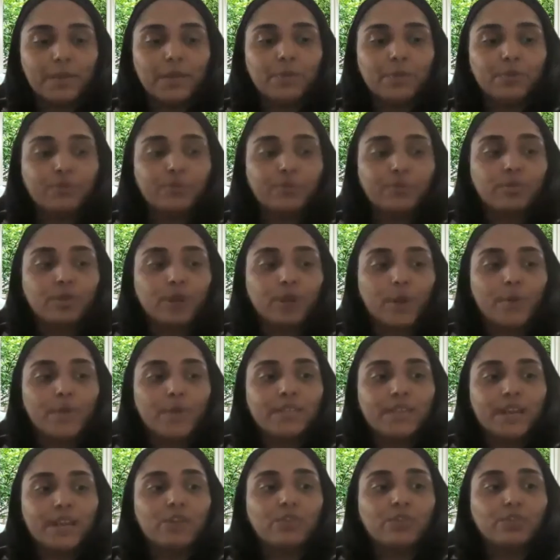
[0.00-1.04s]
from going
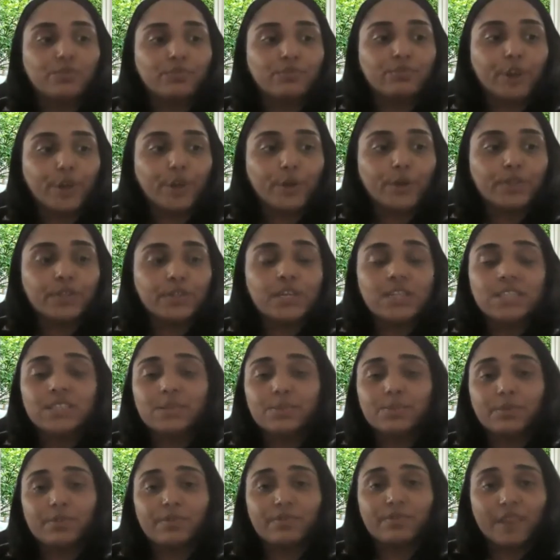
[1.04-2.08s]
down the road, to
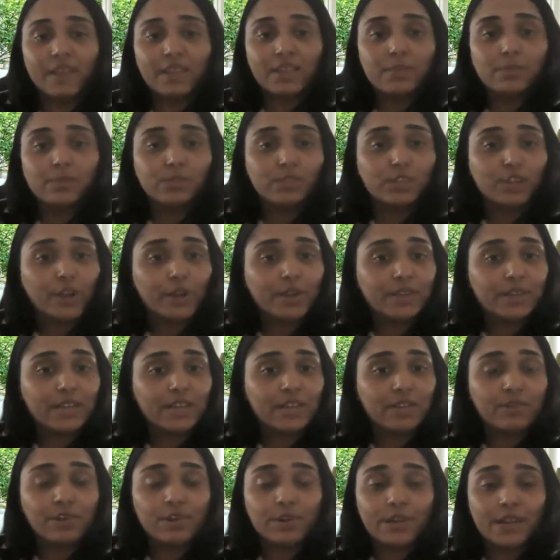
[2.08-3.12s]
prevent them going down the
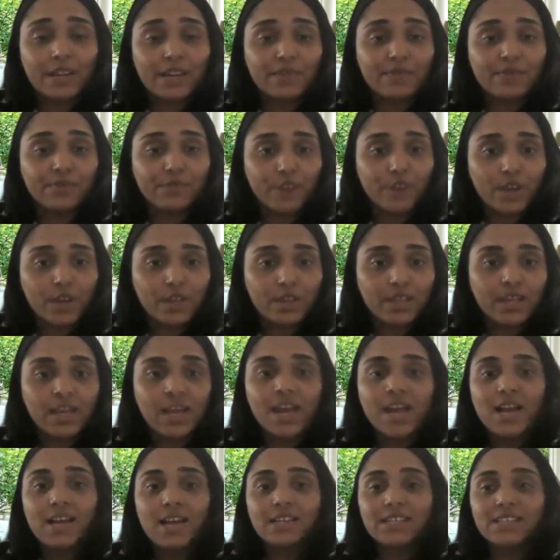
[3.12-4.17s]
road any further,
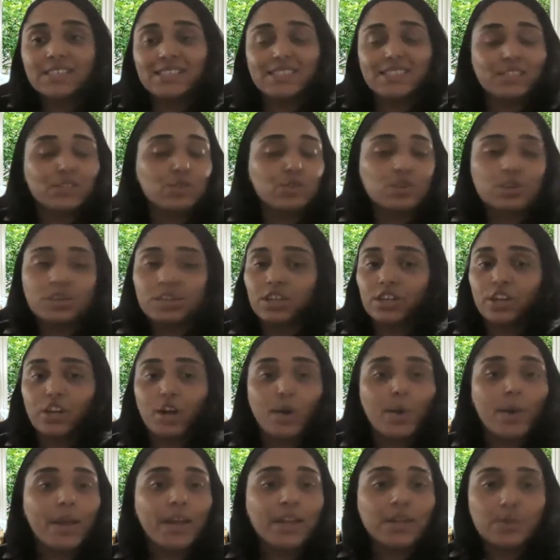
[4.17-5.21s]
because it's not going to go
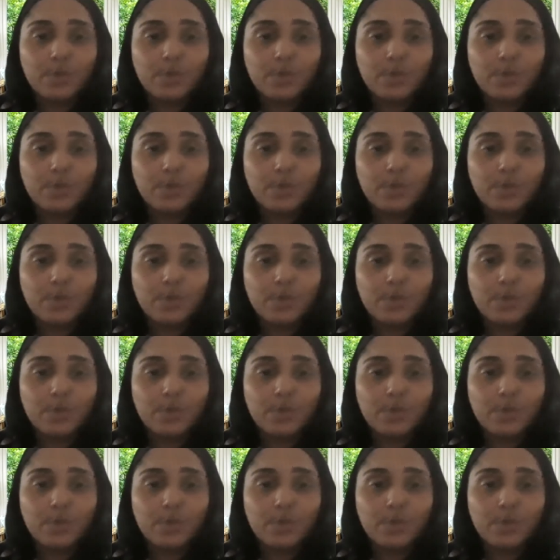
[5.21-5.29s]
anywhere